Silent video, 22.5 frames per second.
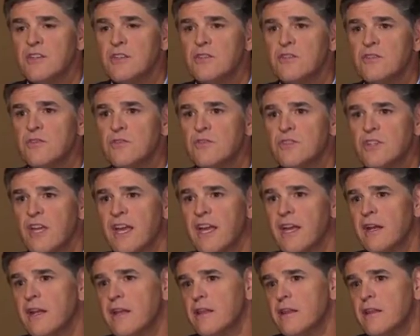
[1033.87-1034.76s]

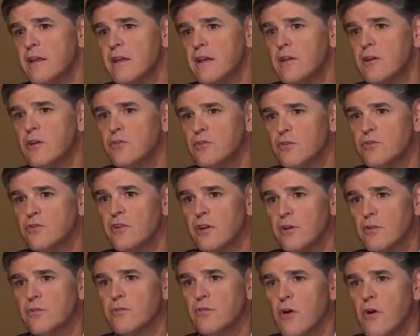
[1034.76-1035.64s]
say anything? Because you said
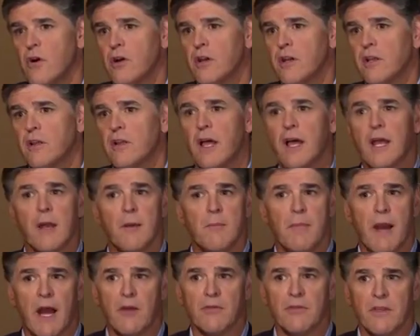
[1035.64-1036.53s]
he was talking a lot
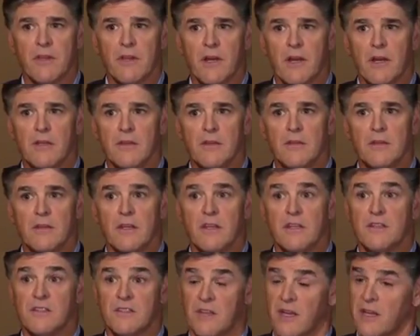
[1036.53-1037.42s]
about the gun. Did
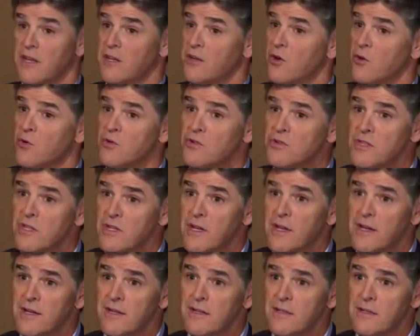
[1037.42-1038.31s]
he say he noticed the
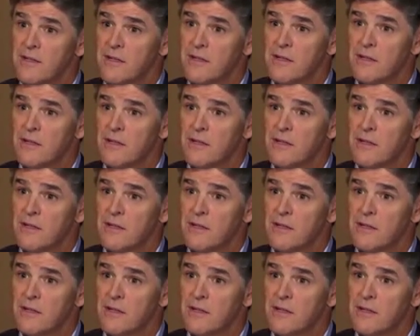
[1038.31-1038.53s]
gun?